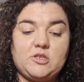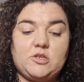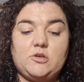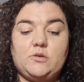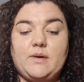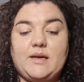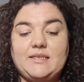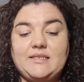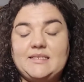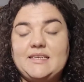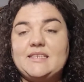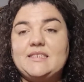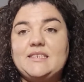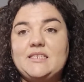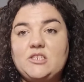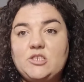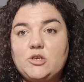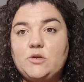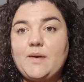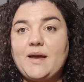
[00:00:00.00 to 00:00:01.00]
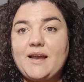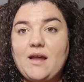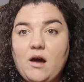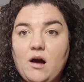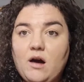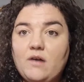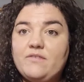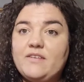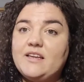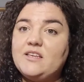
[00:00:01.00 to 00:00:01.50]
to a
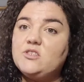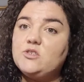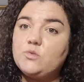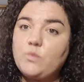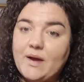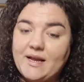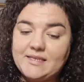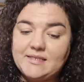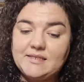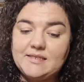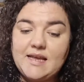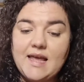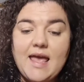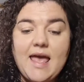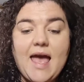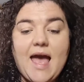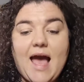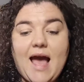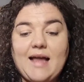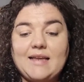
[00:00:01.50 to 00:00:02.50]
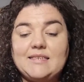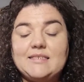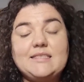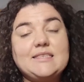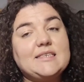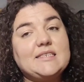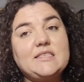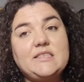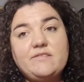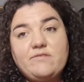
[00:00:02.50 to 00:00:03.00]
62.5-inch waist and a
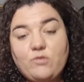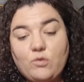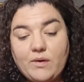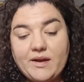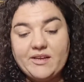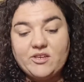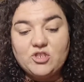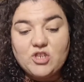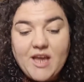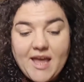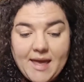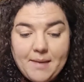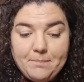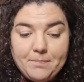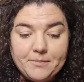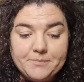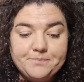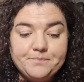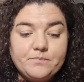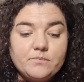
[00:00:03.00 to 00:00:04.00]
64-inch hip.